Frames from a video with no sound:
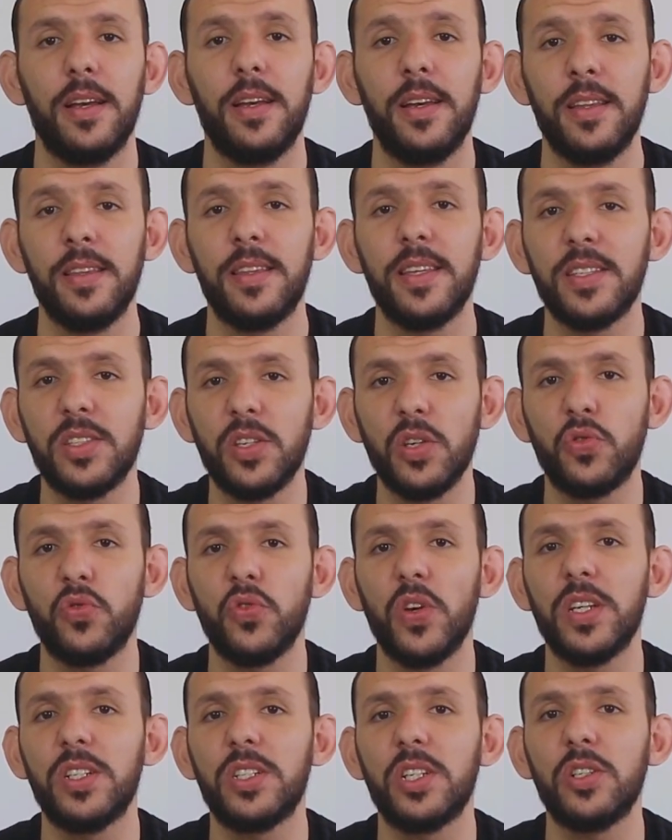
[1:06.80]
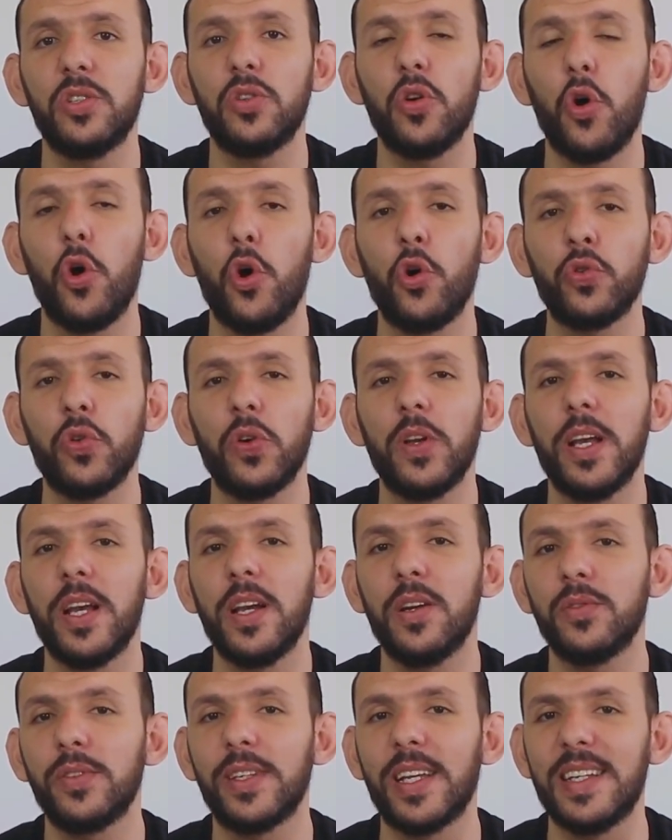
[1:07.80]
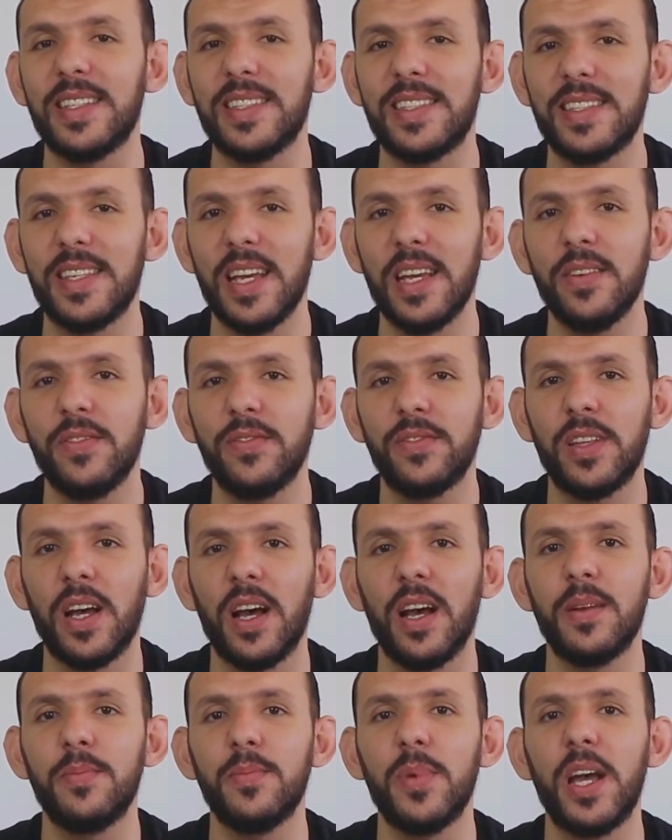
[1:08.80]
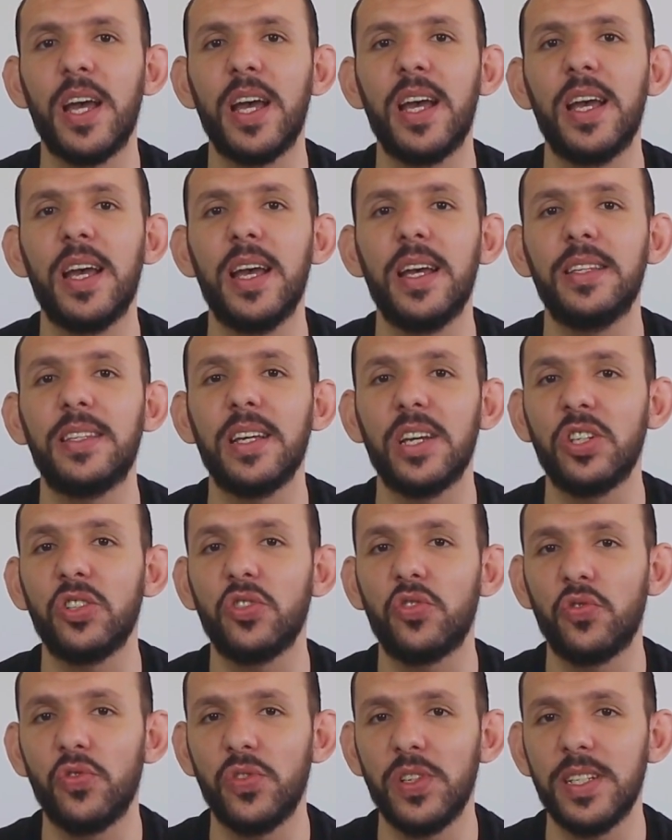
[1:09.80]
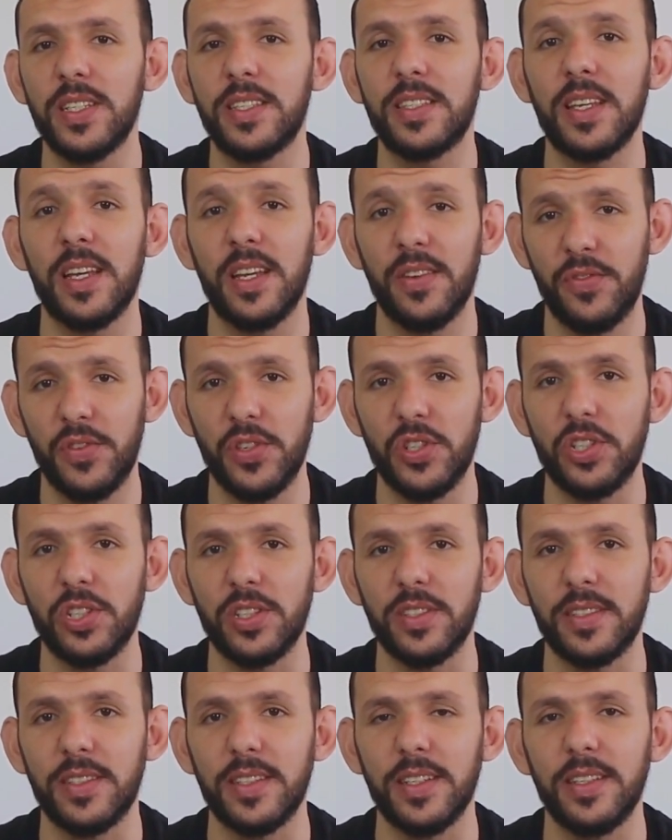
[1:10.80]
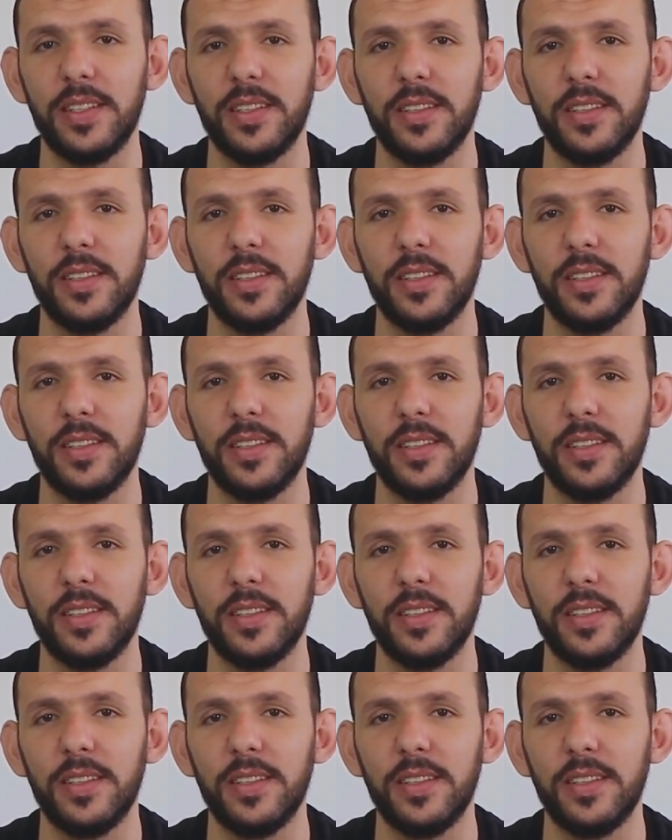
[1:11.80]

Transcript: In this situation, auto layout can save time and increase efficiency.